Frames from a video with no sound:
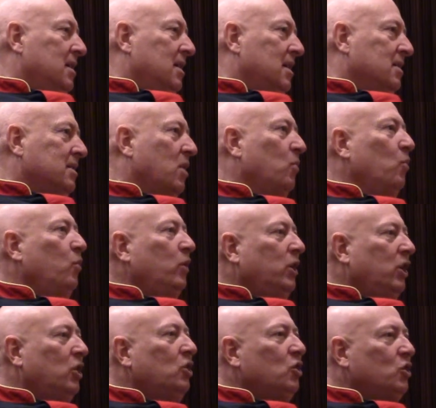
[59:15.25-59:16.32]
I said,
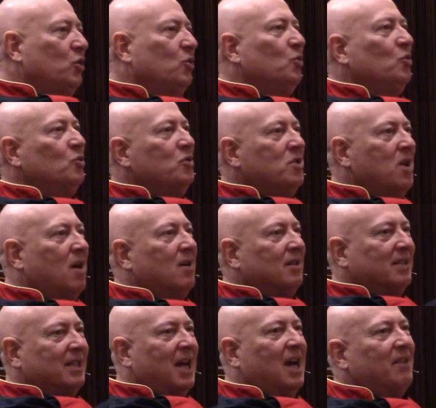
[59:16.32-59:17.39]
we should
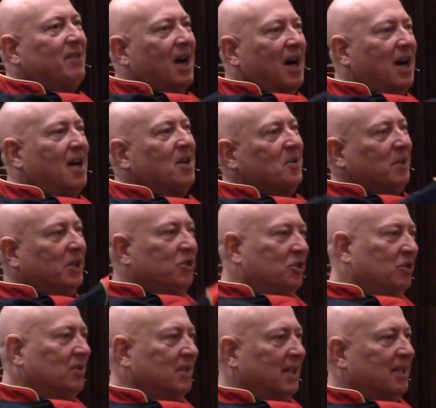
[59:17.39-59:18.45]
not have hungry
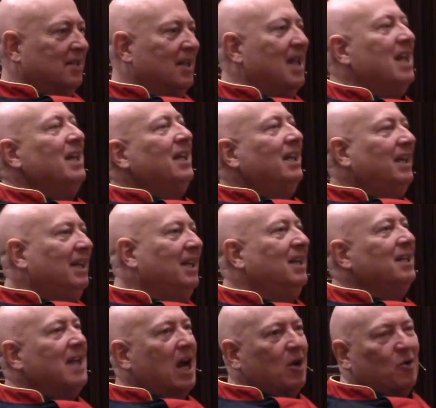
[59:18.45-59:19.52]
children
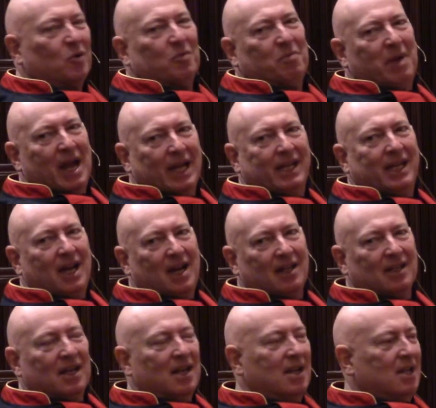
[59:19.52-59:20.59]
in our own backyard.
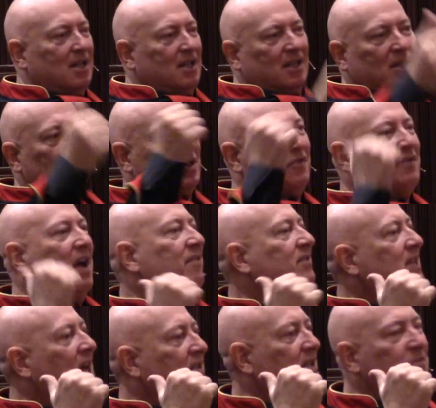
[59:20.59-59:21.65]
There was
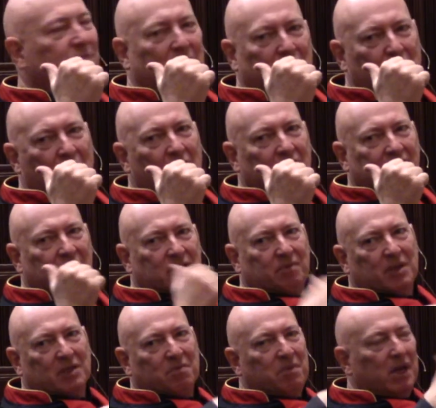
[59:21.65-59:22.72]
5,000 people audience
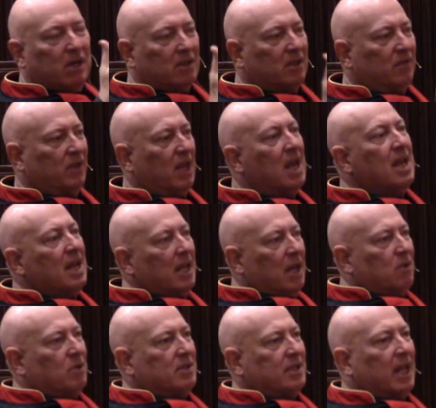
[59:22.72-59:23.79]
plus media TV. It
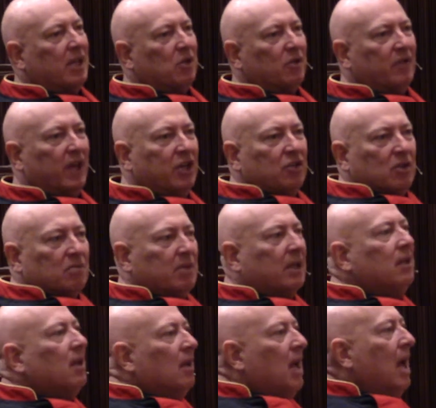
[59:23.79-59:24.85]
was standing ovation, but
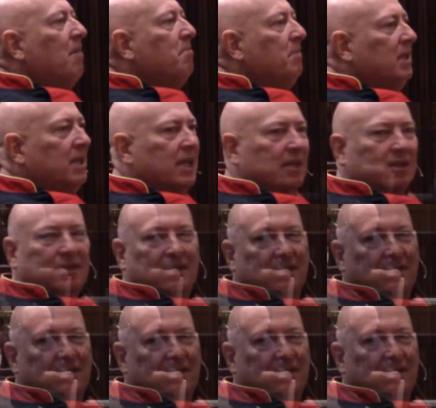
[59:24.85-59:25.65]
I mean it.